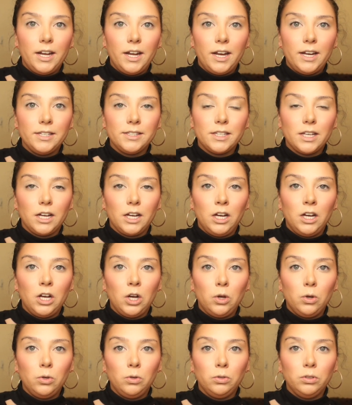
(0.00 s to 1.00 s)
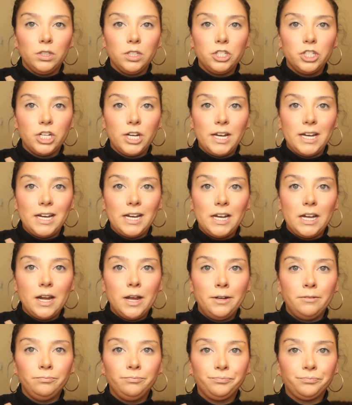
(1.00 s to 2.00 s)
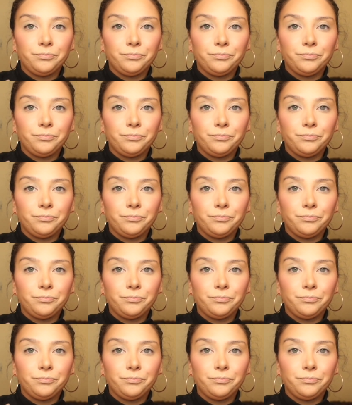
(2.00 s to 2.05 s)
nice gold shade.